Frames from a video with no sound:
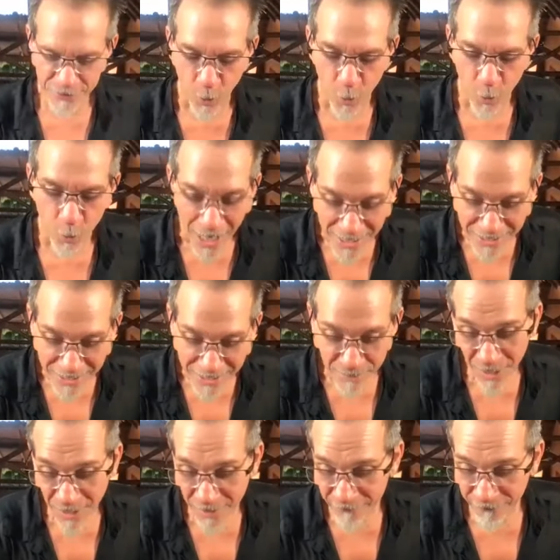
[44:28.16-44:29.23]
So rise
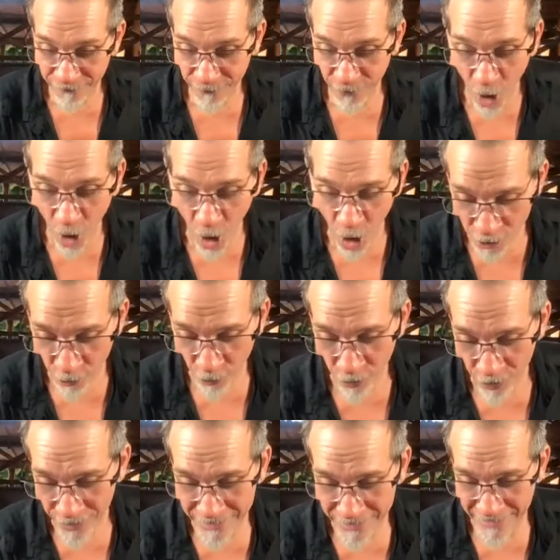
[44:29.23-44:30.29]
above,
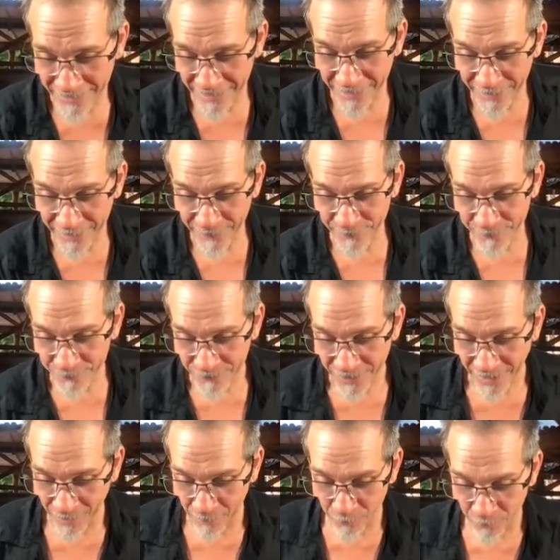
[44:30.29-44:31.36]
Condor. Um, I'll